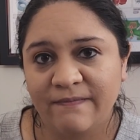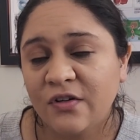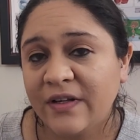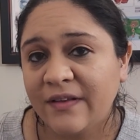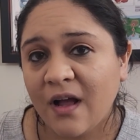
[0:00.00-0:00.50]

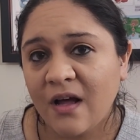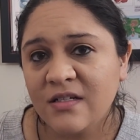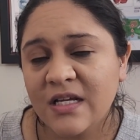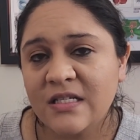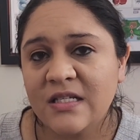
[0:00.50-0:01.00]
During the
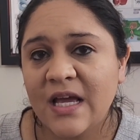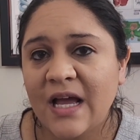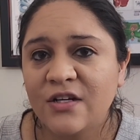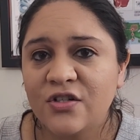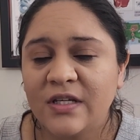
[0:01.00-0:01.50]
contest, they
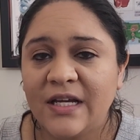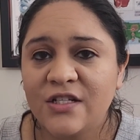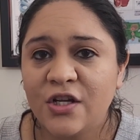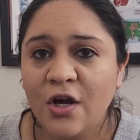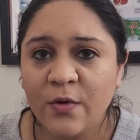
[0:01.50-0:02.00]
actually
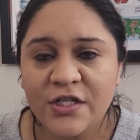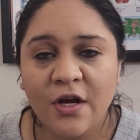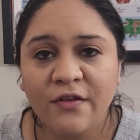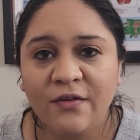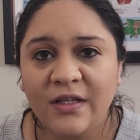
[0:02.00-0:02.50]
get to know
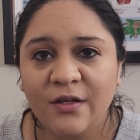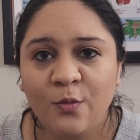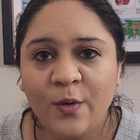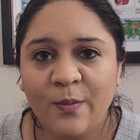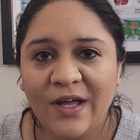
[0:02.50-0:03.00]
each other a
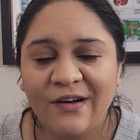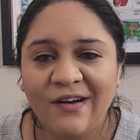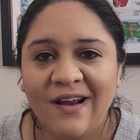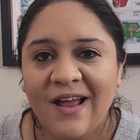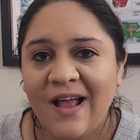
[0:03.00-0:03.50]
little bit
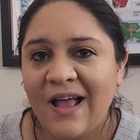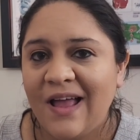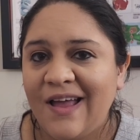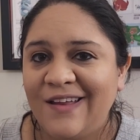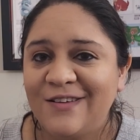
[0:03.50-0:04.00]
better,
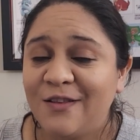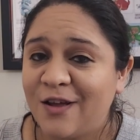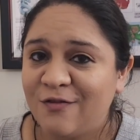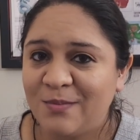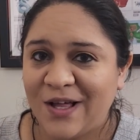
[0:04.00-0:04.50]
and
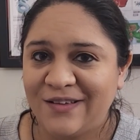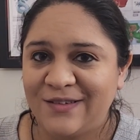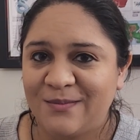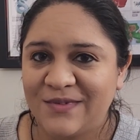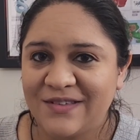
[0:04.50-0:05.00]
love
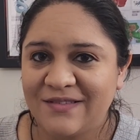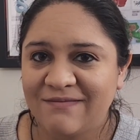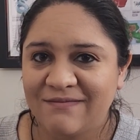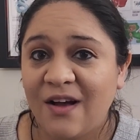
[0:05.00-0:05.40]
blossoms.